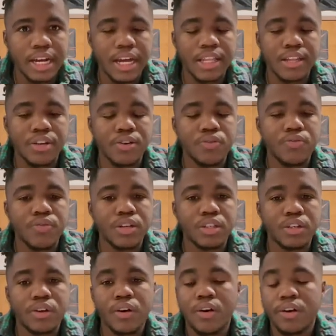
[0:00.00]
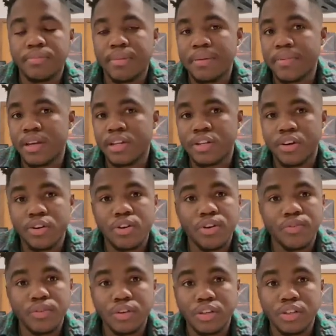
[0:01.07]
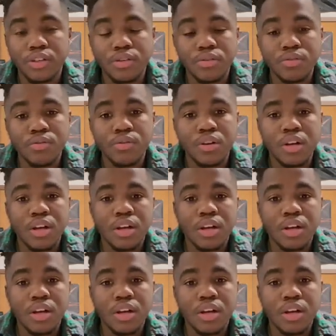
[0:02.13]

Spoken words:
I think they're going to cause maybe a turnover or 2.